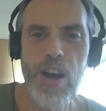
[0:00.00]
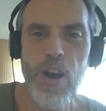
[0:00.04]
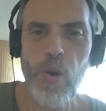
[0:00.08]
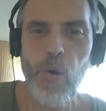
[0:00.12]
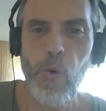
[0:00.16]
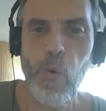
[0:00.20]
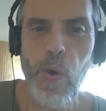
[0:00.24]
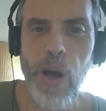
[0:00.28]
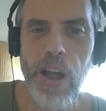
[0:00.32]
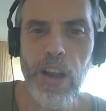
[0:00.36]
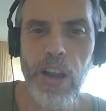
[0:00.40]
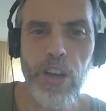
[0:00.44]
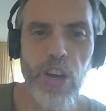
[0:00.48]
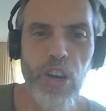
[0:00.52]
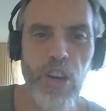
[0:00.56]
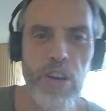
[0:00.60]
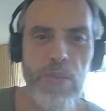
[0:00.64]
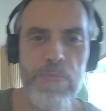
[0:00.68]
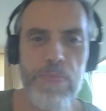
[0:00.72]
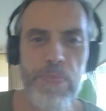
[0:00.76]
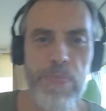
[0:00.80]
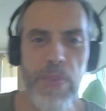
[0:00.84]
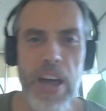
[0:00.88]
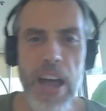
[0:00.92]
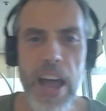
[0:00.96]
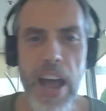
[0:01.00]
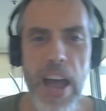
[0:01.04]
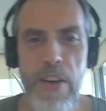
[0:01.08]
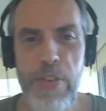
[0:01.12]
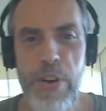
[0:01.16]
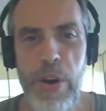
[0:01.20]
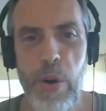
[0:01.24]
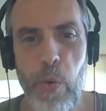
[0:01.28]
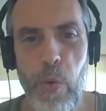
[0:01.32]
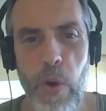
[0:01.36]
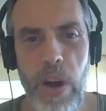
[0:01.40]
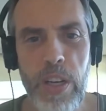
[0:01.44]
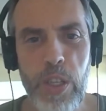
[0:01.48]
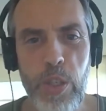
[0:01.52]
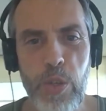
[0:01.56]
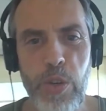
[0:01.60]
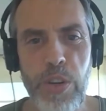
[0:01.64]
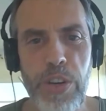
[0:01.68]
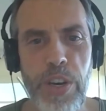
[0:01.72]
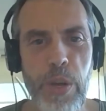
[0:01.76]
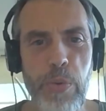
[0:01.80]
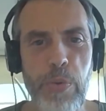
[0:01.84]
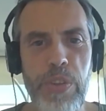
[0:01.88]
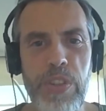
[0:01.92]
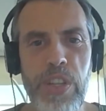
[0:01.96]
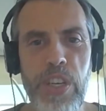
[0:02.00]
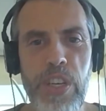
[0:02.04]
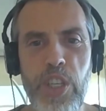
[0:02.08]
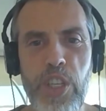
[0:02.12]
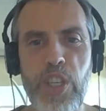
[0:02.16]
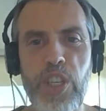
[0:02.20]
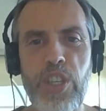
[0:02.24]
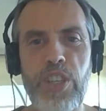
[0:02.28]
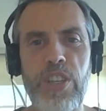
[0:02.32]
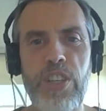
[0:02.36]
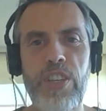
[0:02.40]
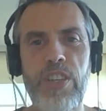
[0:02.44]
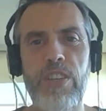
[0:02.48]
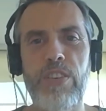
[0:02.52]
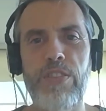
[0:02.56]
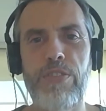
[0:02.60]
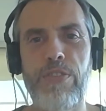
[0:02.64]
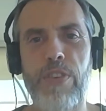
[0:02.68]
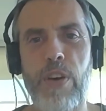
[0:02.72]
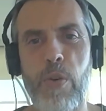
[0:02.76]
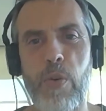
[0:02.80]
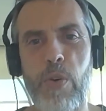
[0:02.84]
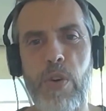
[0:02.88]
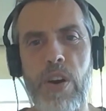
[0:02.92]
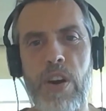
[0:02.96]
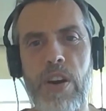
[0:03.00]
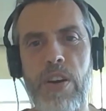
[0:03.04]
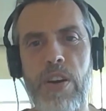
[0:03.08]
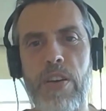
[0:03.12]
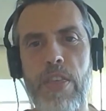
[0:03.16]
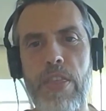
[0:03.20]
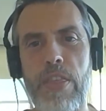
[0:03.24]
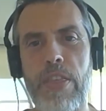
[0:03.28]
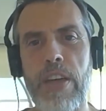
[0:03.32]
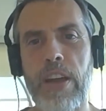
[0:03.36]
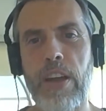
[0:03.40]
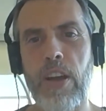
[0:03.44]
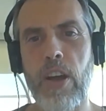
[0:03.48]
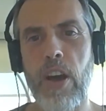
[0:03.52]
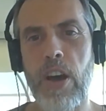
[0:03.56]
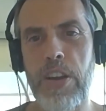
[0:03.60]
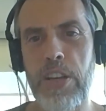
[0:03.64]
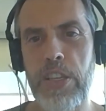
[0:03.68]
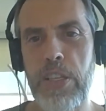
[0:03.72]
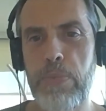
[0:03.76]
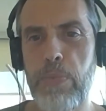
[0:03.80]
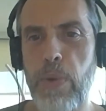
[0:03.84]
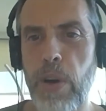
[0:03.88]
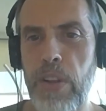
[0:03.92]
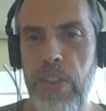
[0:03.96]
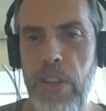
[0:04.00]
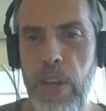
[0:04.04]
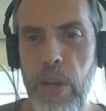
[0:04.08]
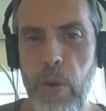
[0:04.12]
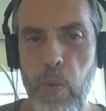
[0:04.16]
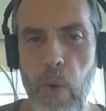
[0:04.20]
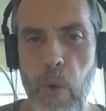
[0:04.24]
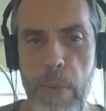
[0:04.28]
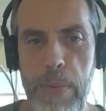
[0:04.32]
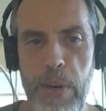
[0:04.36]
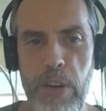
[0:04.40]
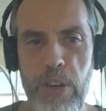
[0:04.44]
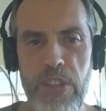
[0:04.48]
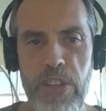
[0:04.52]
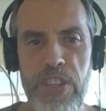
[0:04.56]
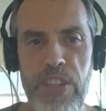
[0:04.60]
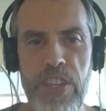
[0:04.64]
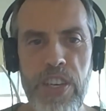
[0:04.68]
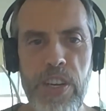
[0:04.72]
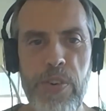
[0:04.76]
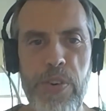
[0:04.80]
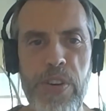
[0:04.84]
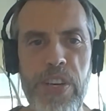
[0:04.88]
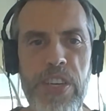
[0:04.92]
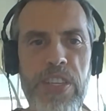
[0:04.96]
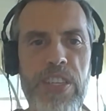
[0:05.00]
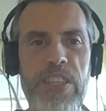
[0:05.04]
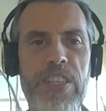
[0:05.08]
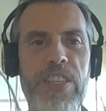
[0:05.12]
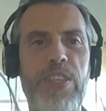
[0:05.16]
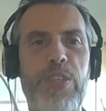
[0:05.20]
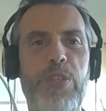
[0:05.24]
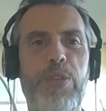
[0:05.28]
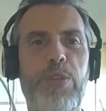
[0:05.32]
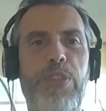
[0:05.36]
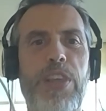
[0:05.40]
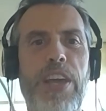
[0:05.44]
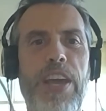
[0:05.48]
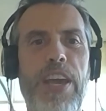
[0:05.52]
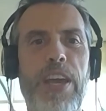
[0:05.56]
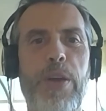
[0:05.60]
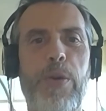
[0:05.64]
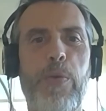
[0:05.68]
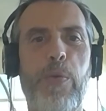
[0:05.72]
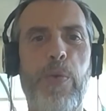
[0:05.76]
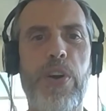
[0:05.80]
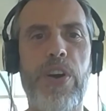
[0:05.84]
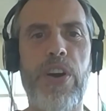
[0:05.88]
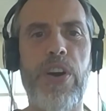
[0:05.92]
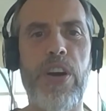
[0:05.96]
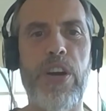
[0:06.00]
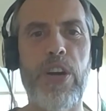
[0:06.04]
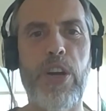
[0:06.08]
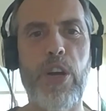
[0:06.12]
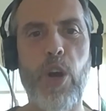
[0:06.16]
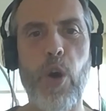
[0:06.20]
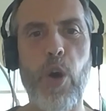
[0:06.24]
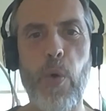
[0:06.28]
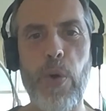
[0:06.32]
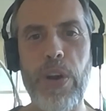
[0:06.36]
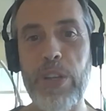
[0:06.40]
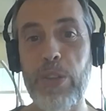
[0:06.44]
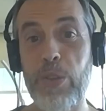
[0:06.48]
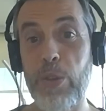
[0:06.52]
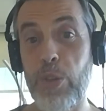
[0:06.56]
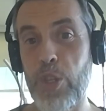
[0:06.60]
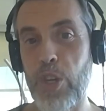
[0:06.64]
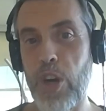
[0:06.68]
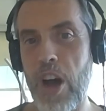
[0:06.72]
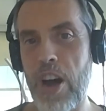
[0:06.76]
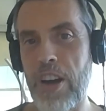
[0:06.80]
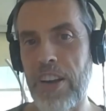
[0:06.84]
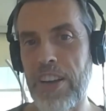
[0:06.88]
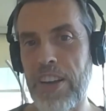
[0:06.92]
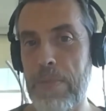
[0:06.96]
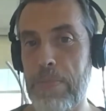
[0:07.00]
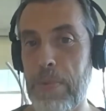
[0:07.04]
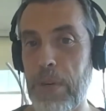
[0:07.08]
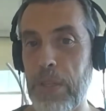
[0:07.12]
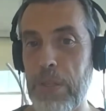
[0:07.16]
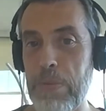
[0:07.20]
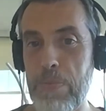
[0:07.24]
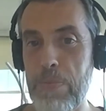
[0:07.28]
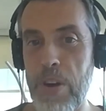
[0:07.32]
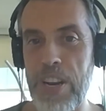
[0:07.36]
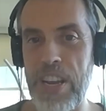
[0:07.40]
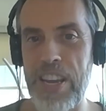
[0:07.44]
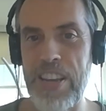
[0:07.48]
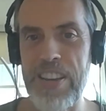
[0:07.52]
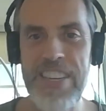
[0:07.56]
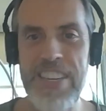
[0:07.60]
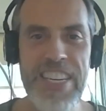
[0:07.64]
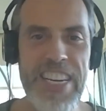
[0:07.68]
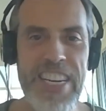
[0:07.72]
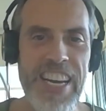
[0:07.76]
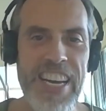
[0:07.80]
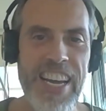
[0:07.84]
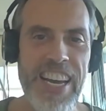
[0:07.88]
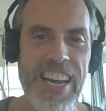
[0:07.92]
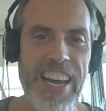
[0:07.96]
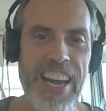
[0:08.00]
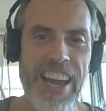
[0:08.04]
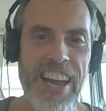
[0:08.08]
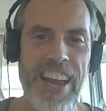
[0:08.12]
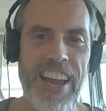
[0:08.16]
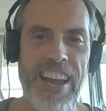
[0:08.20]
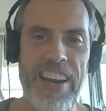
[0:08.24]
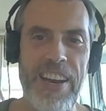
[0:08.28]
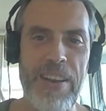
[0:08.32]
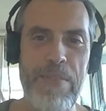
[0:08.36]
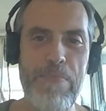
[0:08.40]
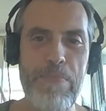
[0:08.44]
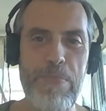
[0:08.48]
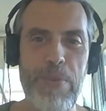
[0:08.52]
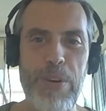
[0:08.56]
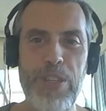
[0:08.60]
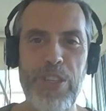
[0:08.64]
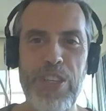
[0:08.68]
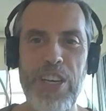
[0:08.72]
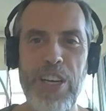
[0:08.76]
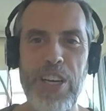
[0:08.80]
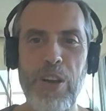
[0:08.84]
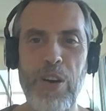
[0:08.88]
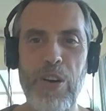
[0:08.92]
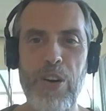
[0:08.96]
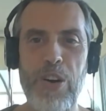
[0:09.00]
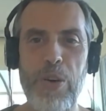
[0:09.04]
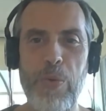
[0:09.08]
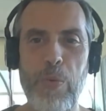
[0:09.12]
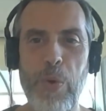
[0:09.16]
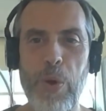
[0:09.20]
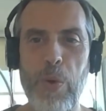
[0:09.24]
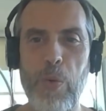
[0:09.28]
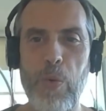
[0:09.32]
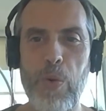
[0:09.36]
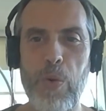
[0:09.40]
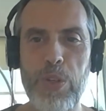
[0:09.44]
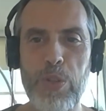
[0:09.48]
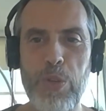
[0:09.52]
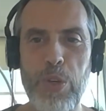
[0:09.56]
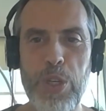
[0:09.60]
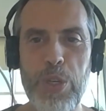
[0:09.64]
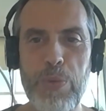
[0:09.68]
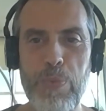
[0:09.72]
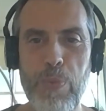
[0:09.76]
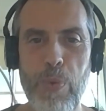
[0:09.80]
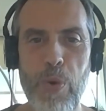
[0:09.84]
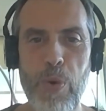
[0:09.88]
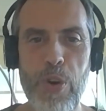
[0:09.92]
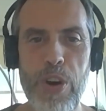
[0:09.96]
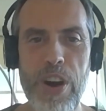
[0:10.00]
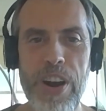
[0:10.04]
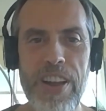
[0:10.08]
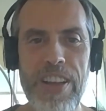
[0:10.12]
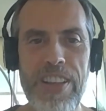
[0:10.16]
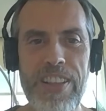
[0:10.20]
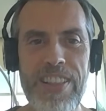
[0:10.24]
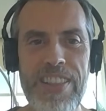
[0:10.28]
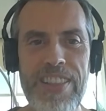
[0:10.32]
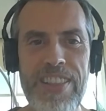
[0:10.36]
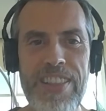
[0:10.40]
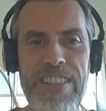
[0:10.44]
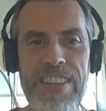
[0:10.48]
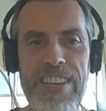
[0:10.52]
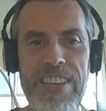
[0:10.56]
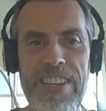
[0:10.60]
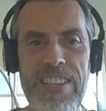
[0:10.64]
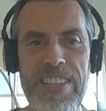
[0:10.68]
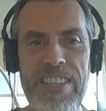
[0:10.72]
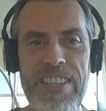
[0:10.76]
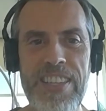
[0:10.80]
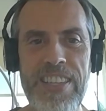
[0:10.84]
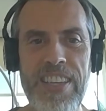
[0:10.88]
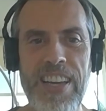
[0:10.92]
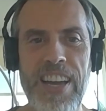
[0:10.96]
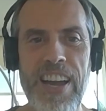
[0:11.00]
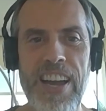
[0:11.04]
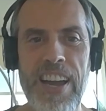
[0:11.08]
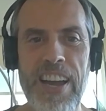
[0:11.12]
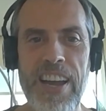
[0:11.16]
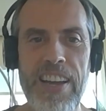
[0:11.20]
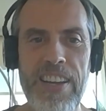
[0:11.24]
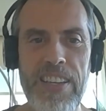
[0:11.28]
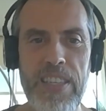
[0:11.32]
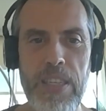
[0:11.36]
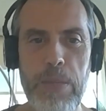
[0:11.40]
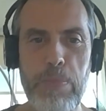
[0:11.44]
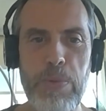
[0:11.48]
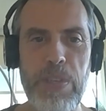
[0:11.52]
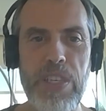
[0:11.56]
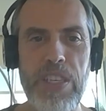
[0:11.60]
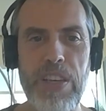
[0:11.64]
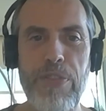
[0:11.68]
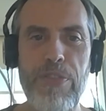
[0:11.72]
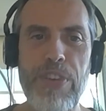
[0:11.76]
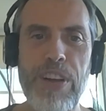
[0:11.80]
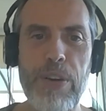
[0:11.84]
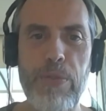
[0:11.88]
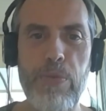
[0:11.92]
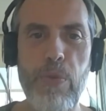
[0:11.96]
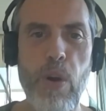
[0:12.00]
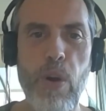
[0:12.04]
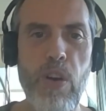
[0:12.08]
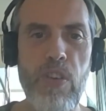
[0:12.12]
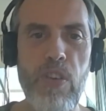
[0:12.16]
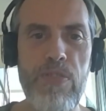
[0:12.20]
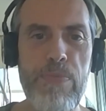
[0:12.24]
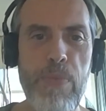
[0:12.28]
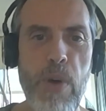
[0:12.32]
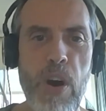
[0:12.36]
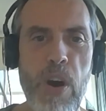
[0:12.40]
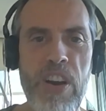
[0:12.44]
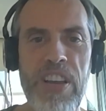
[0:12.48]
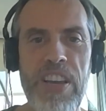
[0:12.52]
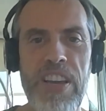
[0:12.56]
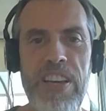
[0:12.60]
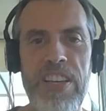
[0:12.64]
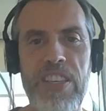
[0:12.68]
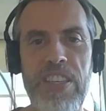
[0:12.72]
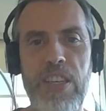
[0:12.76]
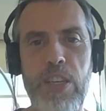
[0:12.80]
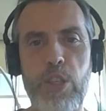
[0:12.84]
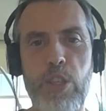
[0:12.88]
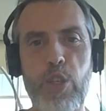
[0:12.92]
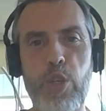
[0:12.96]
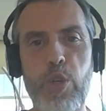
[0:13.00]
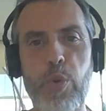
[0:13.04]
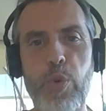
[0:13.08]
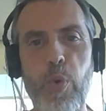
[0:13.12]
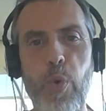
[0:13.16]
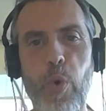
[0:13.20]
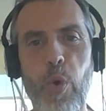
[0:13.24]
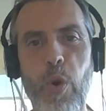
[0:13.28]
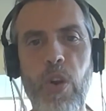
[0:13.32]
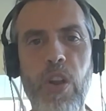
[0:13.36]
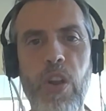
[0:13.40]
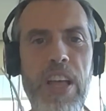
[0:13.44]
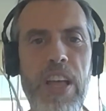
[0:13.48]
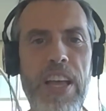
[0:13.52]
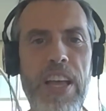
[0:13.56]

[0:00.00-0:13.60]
Welcome everyone to a new edition of our Thank God It's Monday webinar series. Today we're going to talk about money. And in particular, we want to explore this specific role of money as a tool